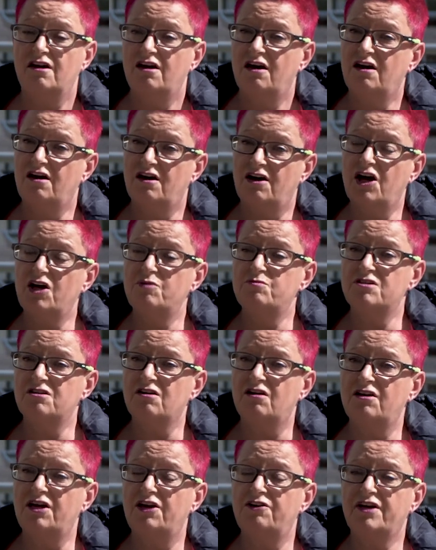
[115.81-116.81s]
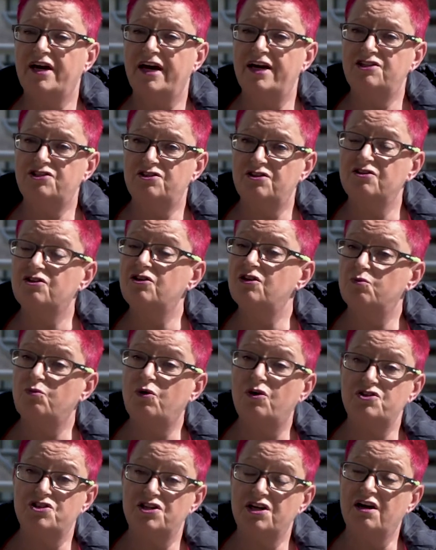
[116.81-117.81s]
Homestart location could
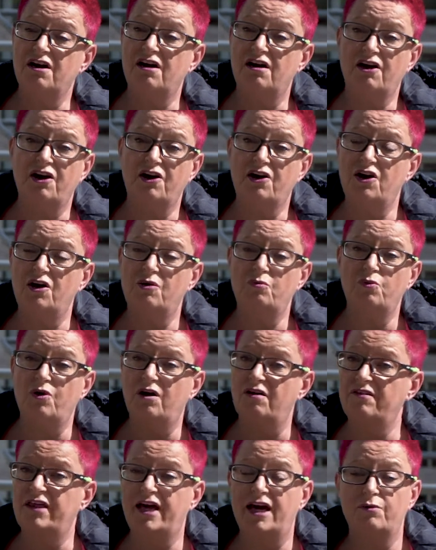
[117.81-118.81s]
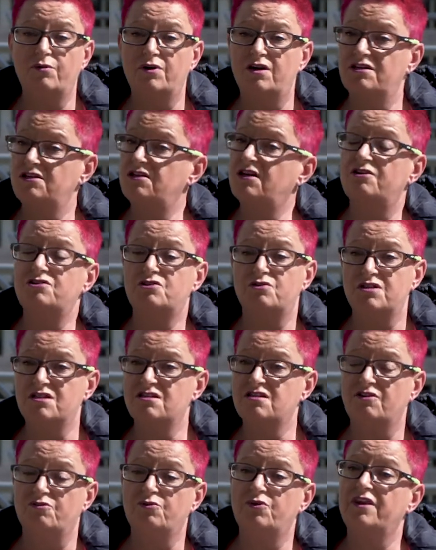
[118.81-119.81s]
watch it at home while they were, you know, doing
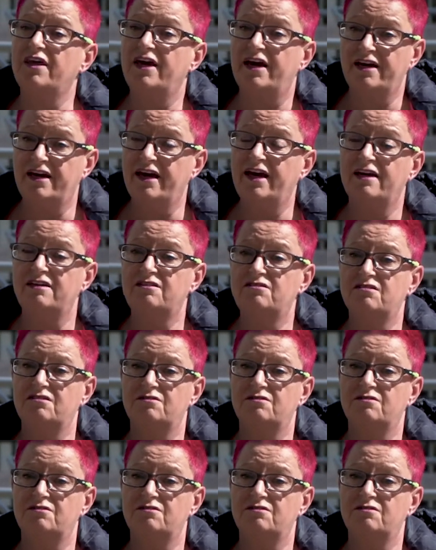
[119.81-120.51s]
stuff with their kids.